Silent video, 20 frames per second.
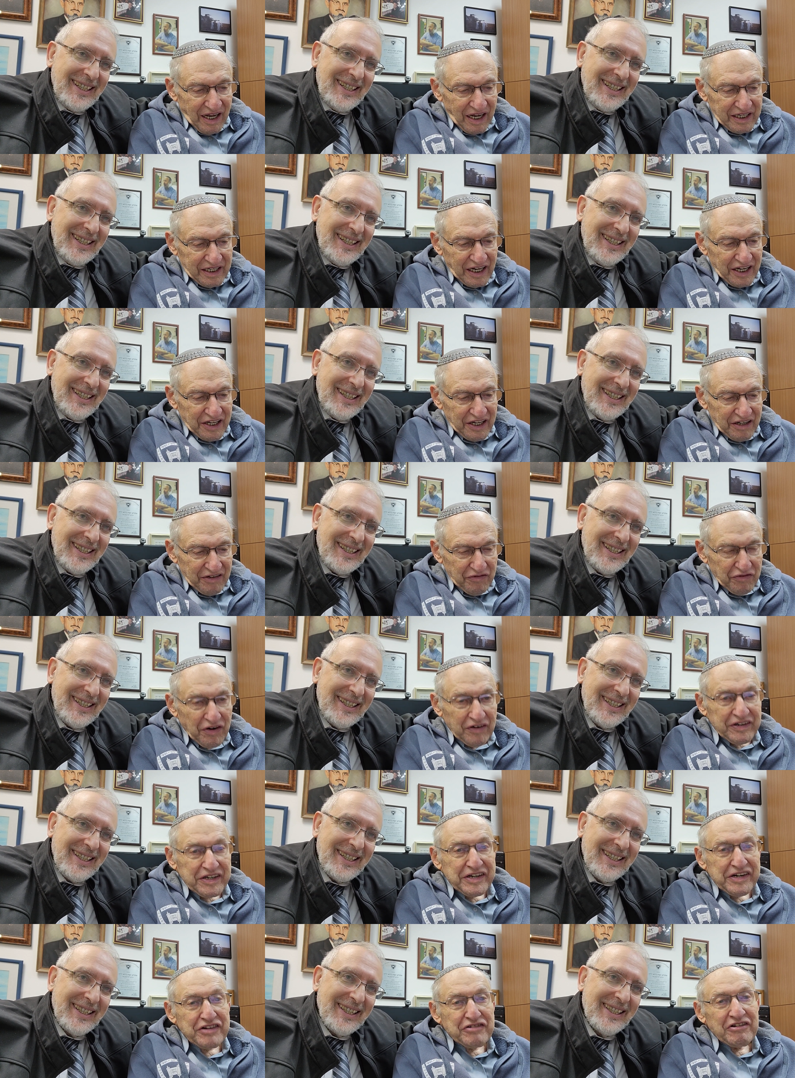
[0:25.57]
Speaker 1: I got a
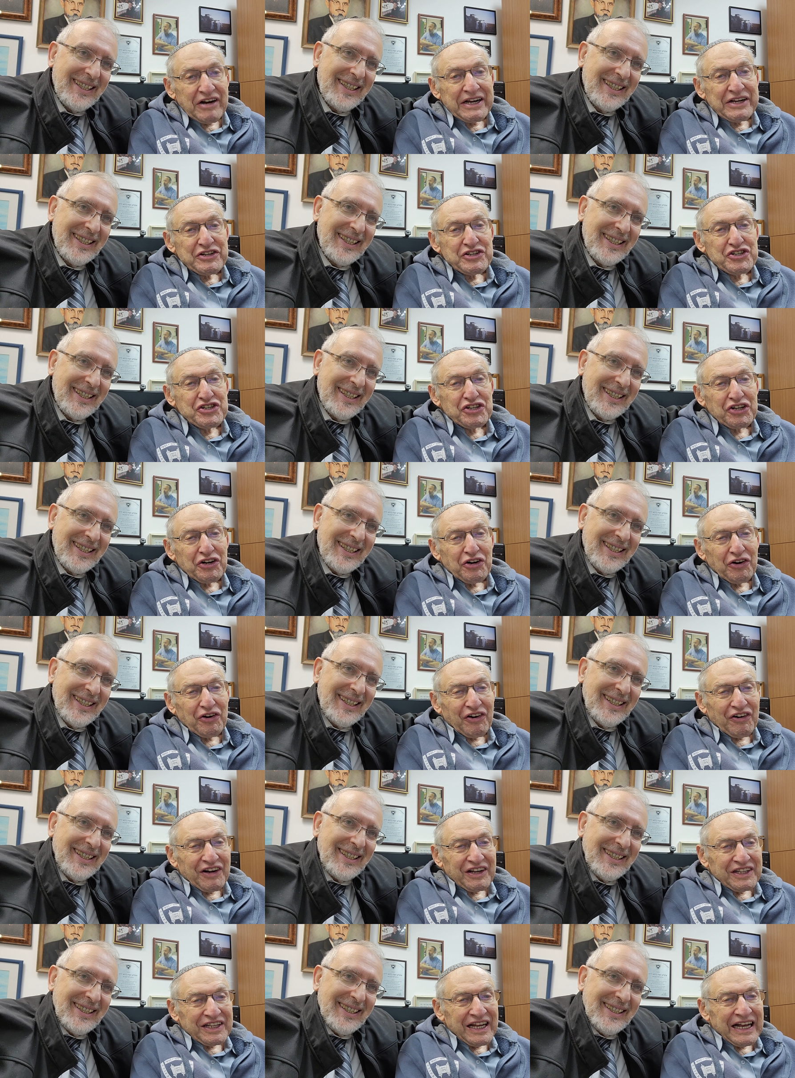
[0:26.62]
very strange
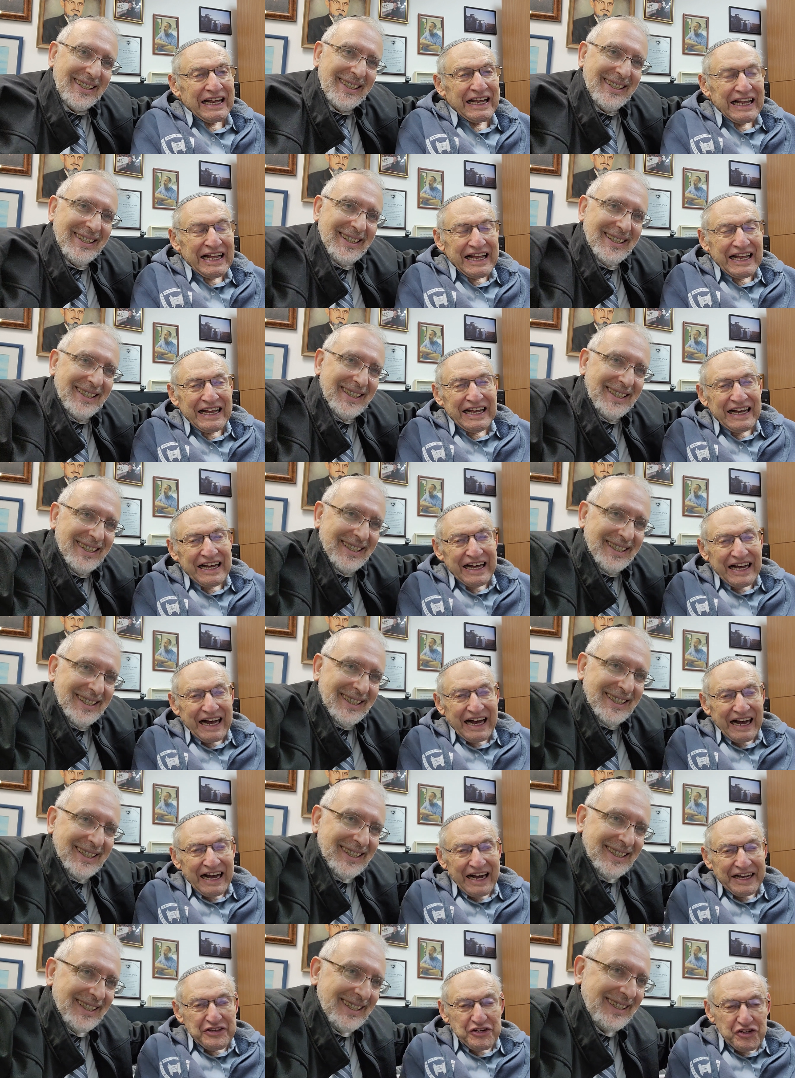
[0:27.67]
call
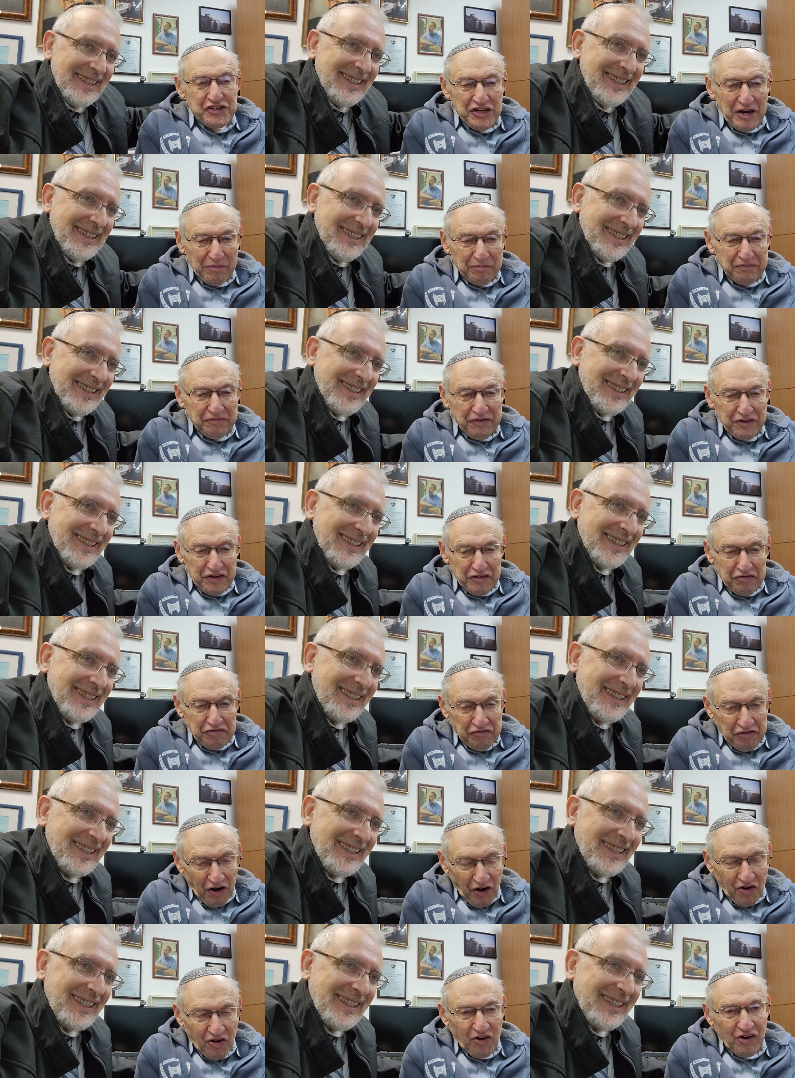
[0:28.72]
I jumped for the
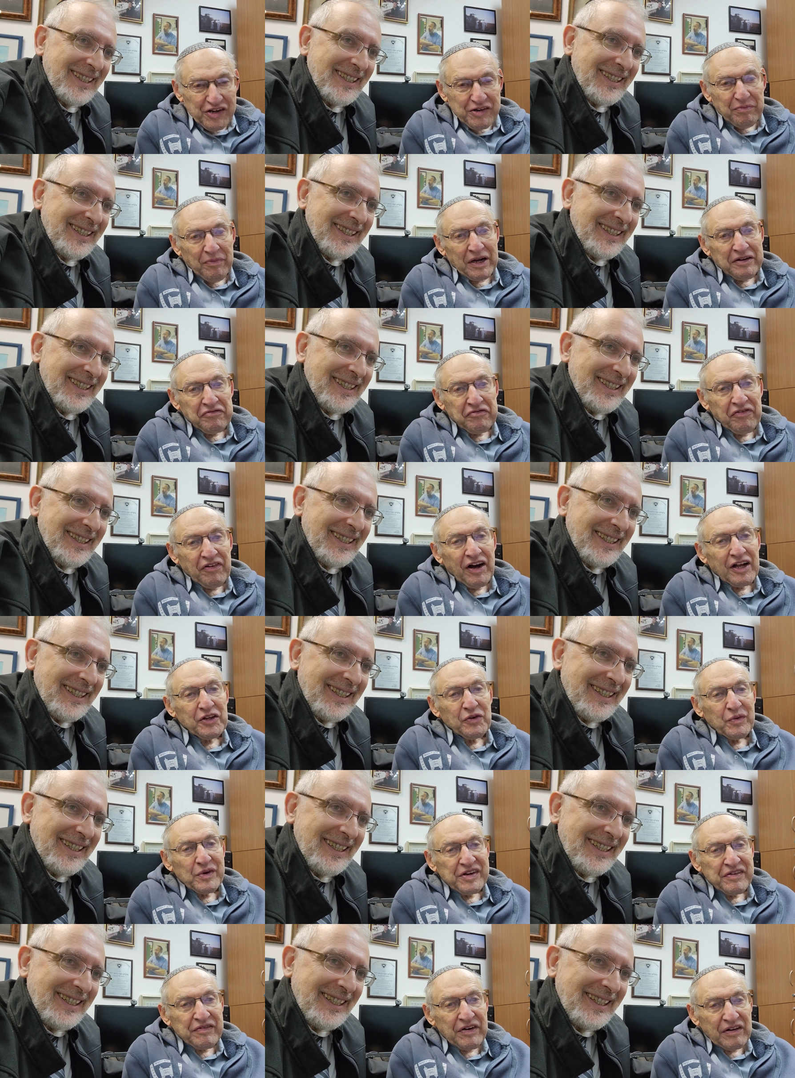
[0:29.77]
phone because my
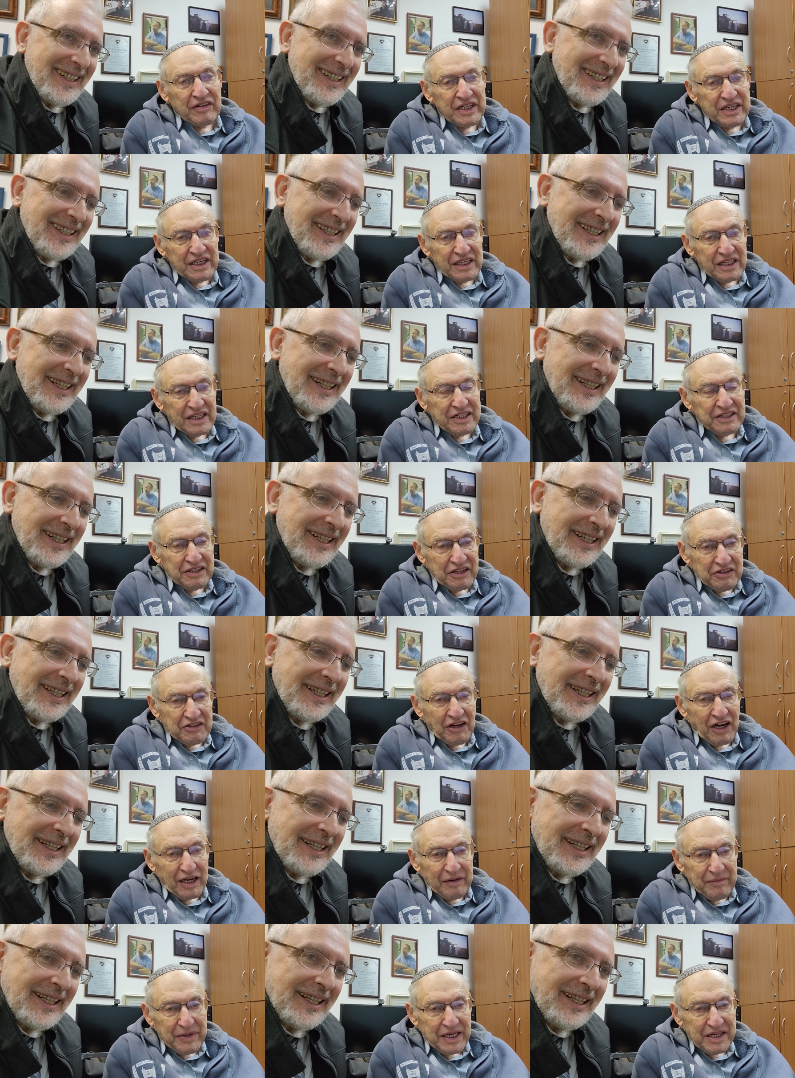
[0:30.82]
father was very ill at the
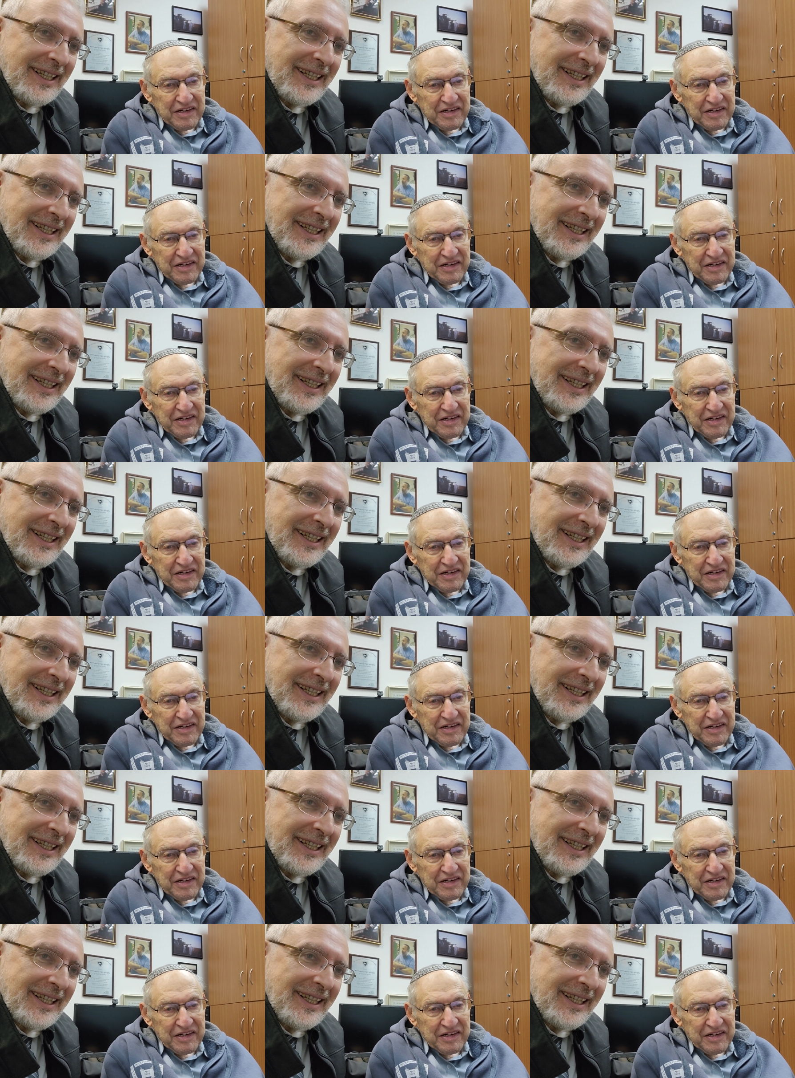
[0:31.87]
time.